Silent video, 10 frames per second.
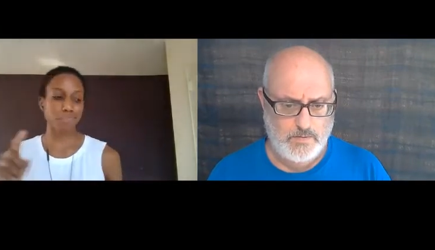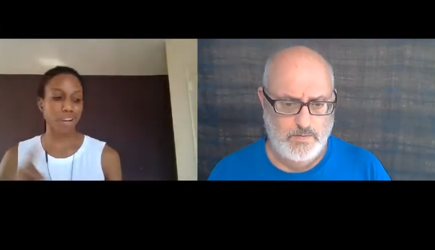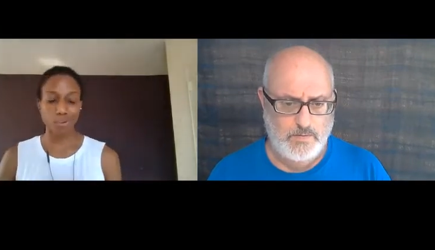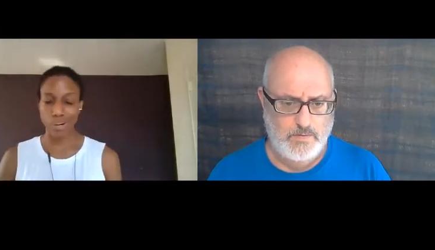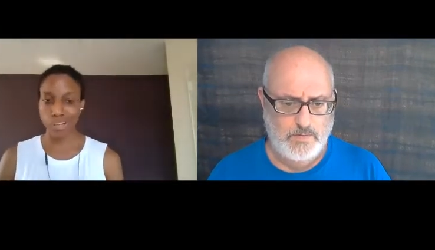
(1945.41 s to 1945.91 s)

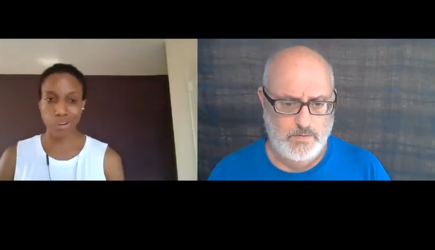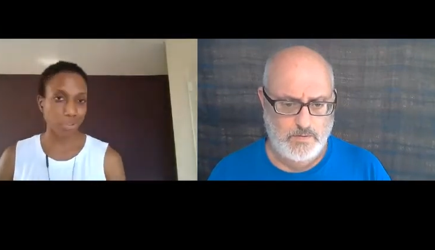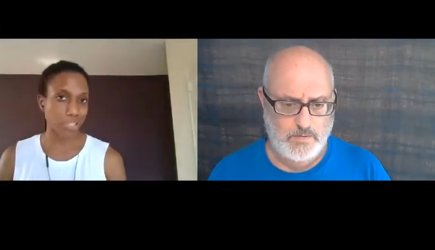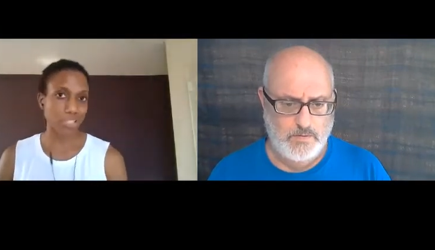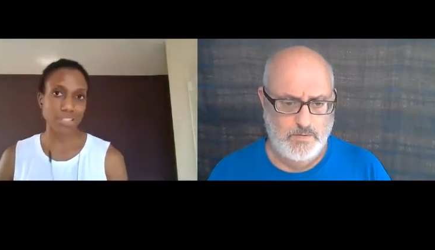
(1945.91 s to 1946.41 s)
Speaker 1: minority owned
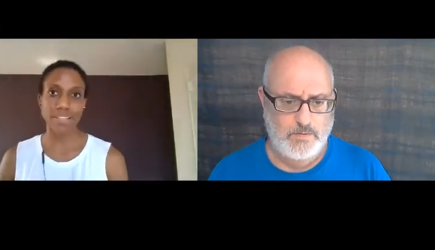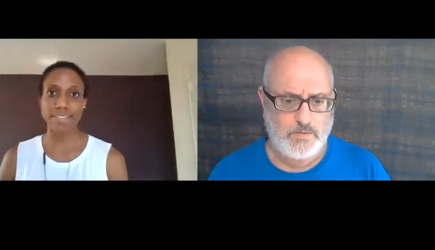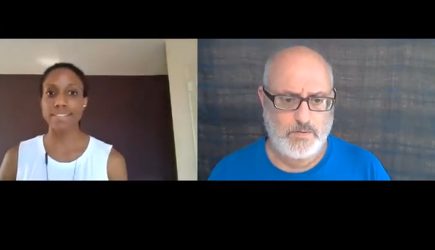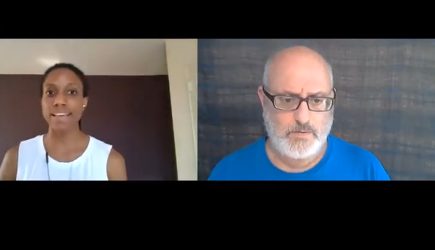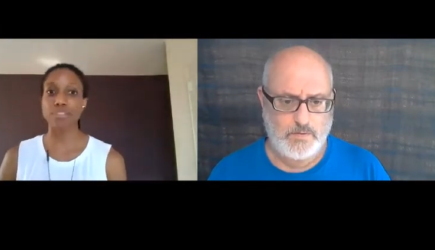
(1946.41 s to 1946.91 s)
businesses,
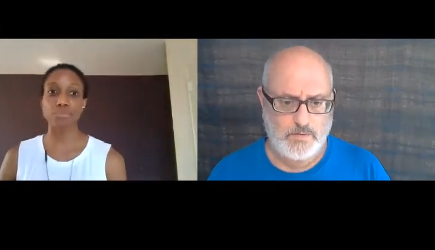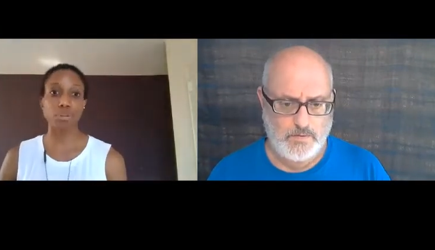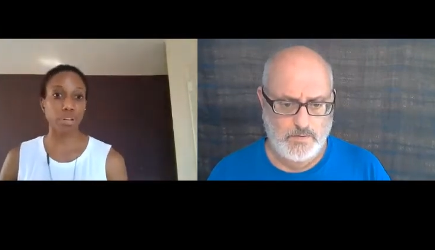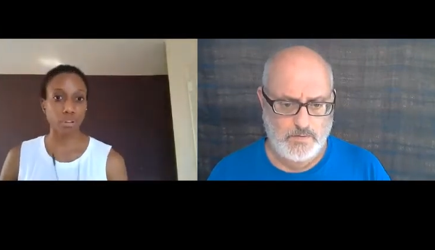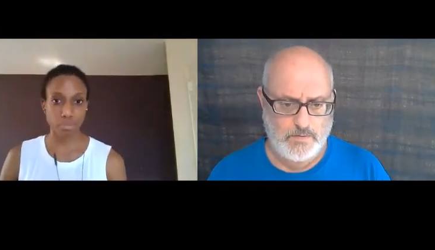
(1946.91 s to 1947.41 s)
as women
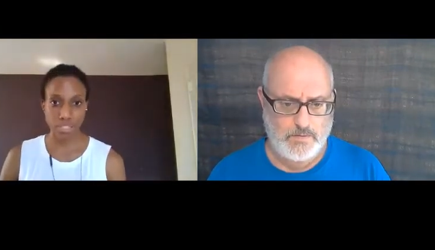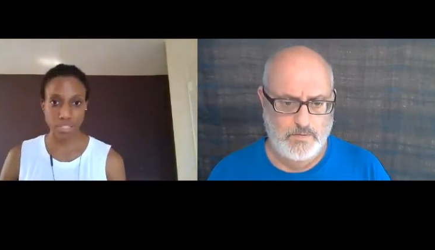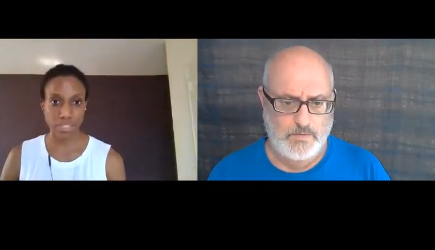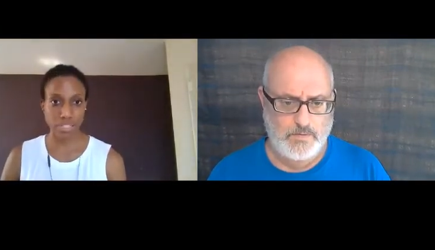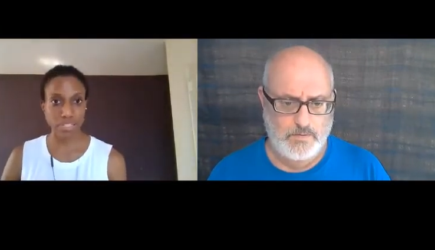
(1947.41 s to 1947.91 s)
owned
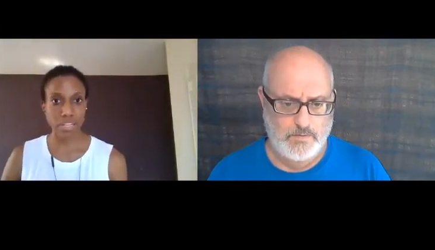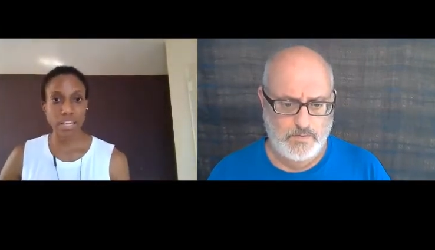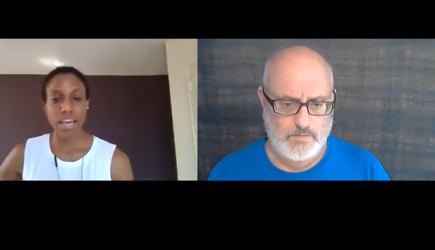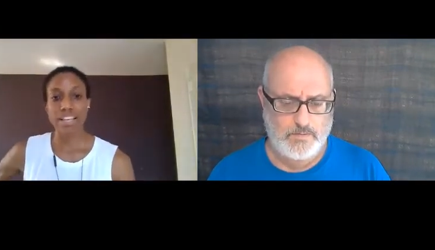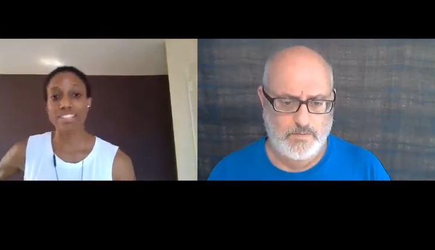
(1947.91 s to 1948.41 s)
businesses.
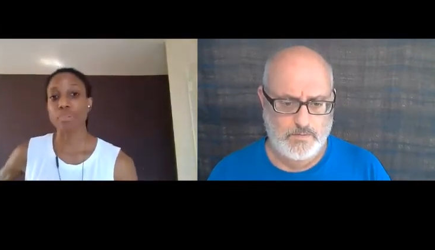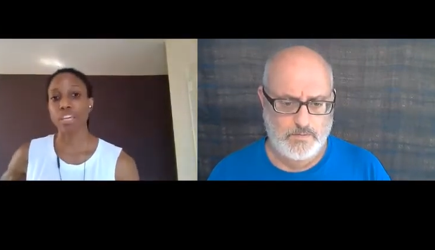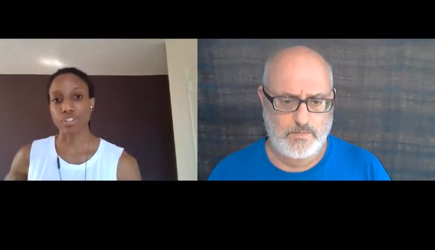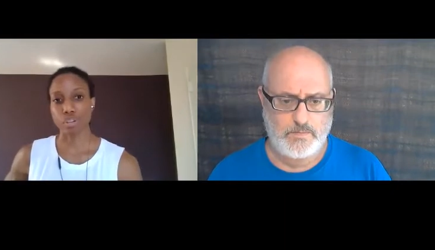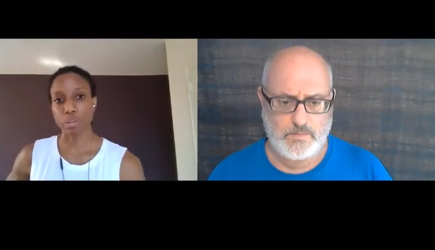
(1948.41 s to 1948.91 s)
And so
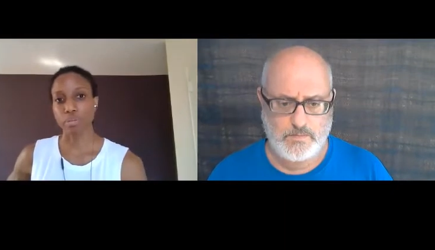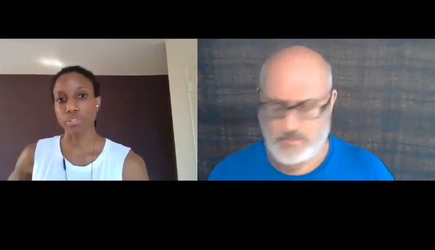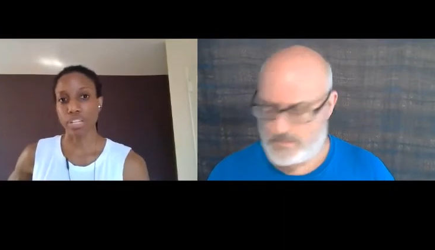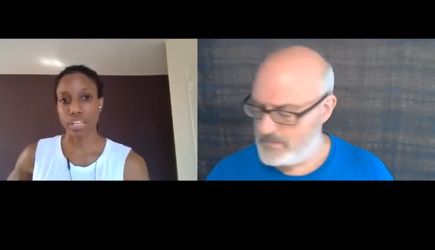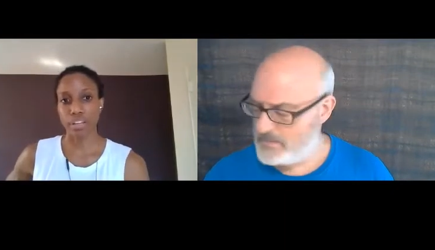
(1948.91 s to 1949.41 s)
making sure people are
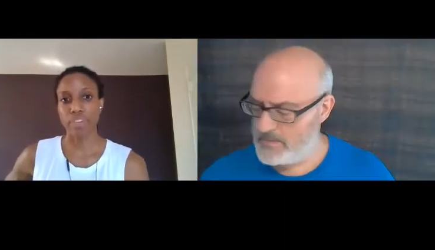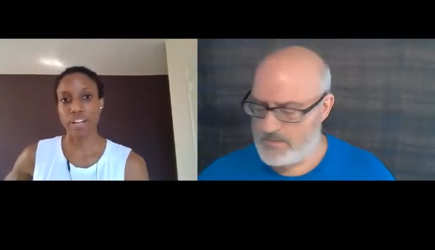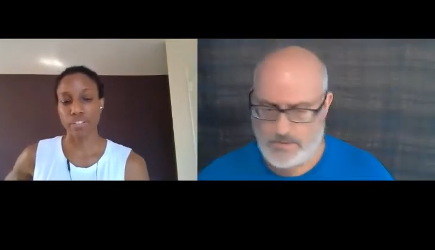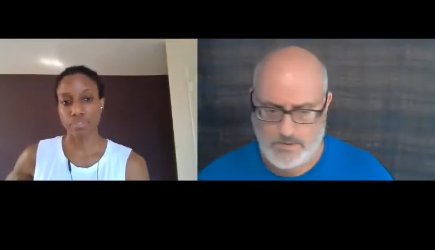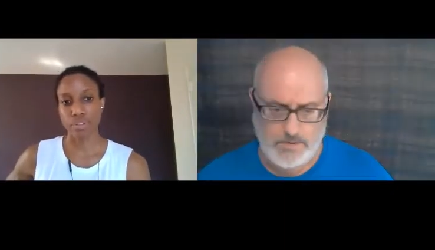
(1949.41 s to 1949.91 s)
taking
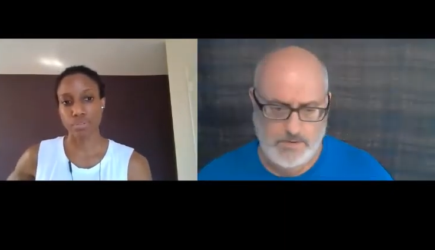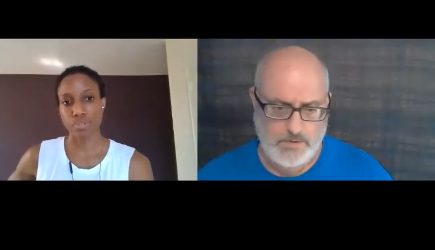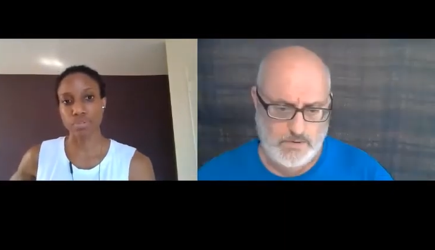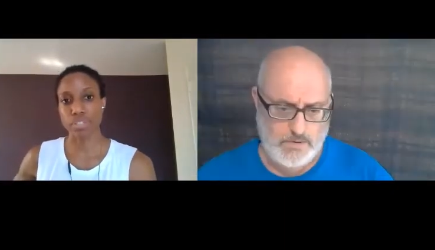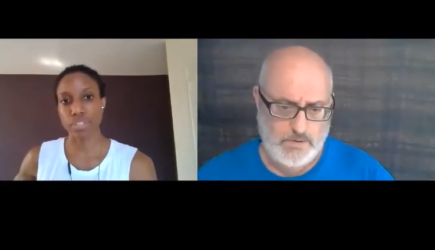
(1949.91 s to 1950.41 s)
advantage of those
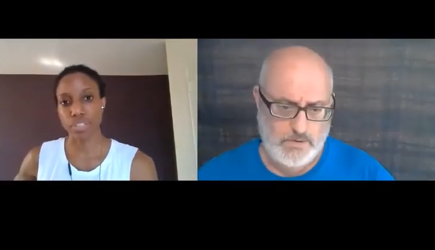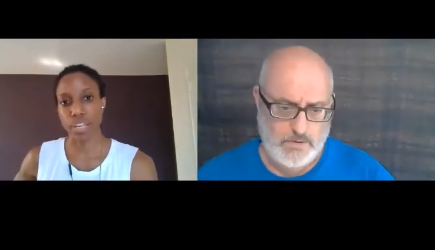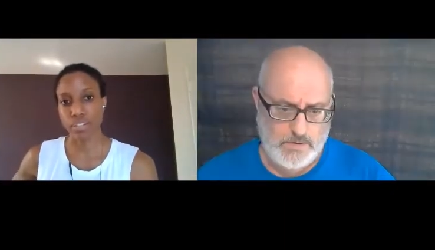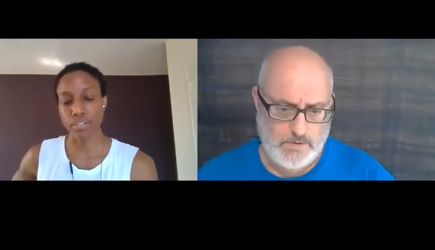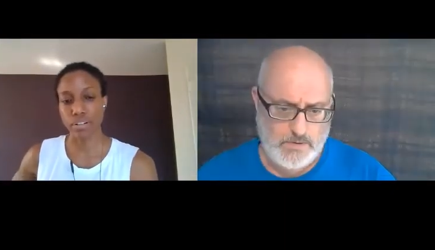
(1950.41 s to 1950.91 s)
resources
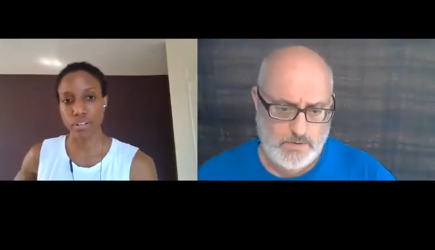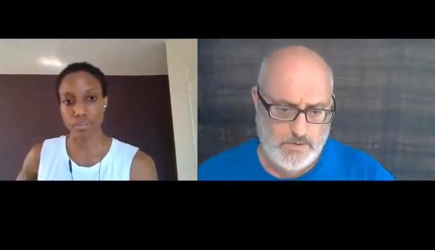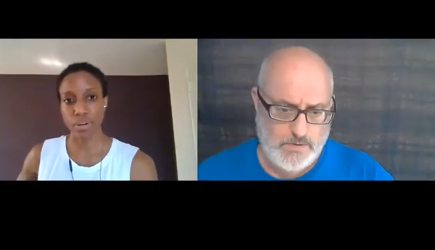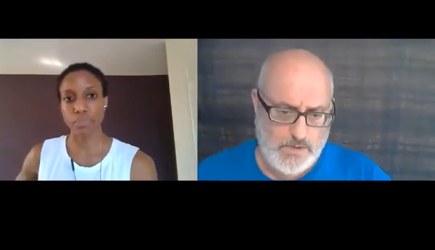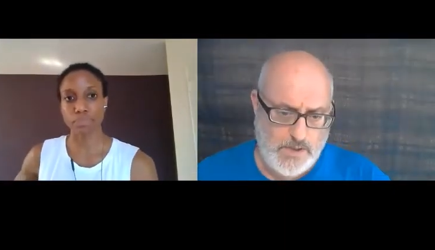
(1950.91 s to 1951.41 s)
getting started as
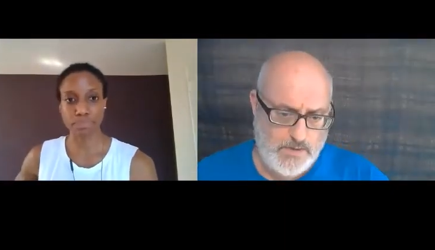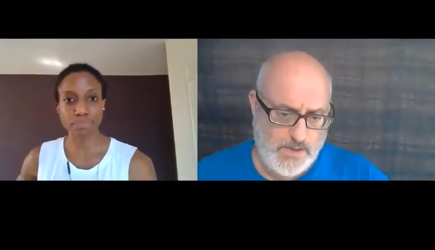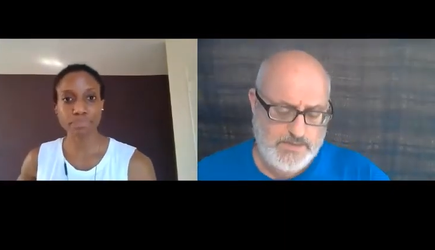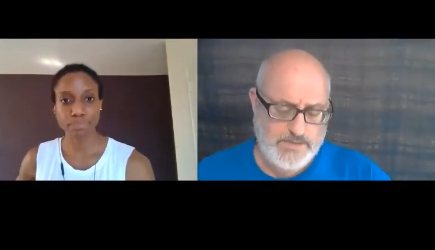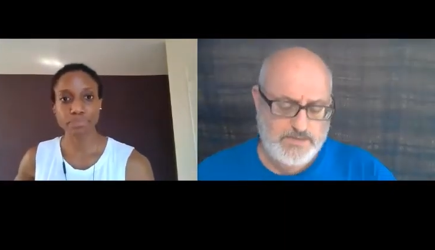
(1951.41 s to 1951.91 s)
well.
Speaker 2: And
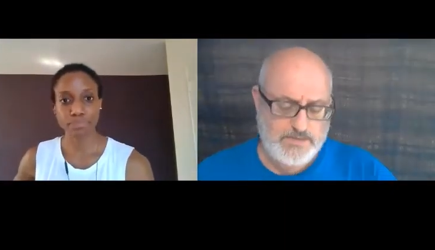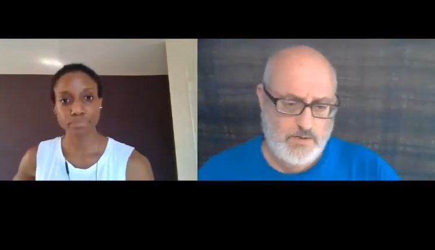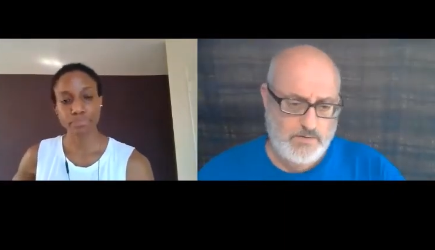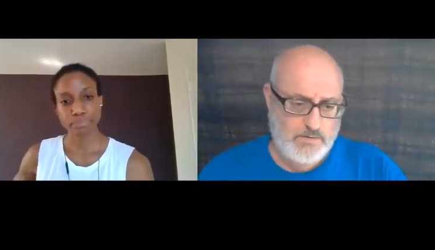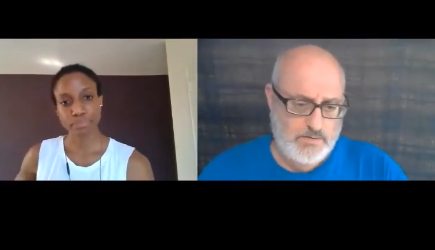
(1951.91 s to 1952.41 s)
that's its
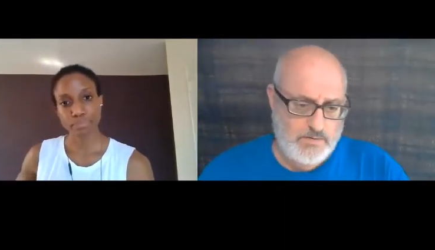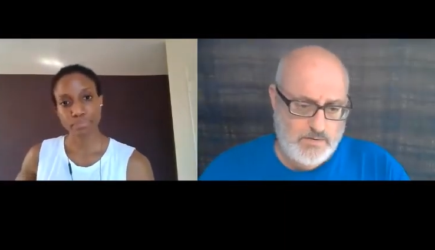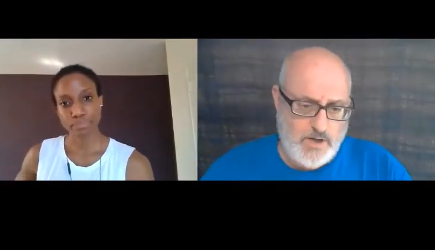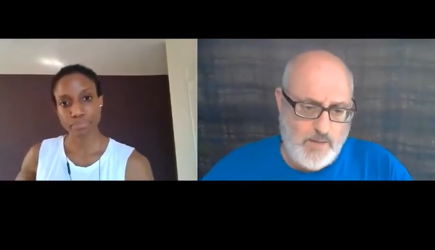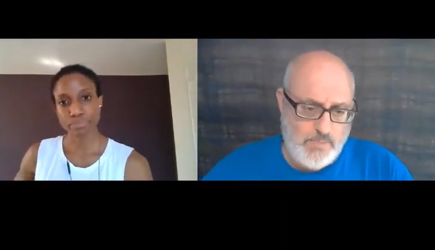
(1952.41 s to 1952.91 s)
own
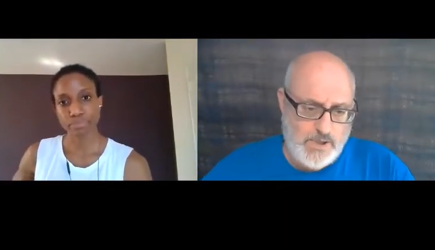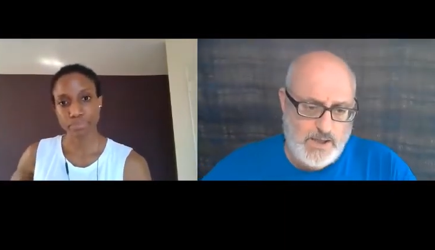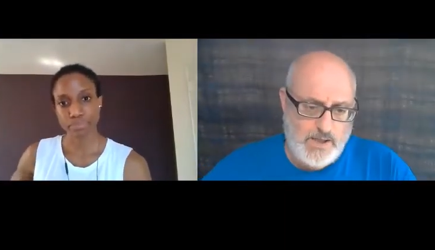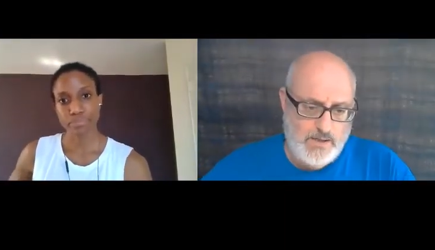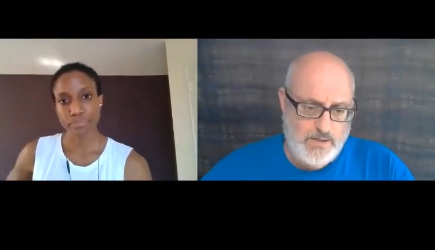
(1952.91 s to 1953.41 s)

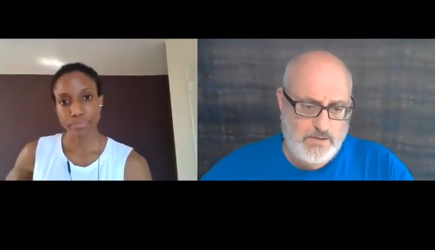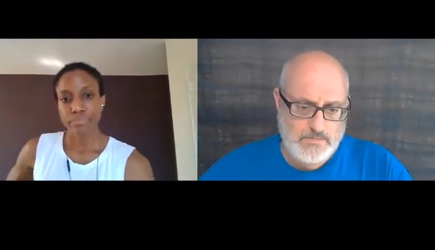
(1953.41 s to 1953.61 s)
complicated,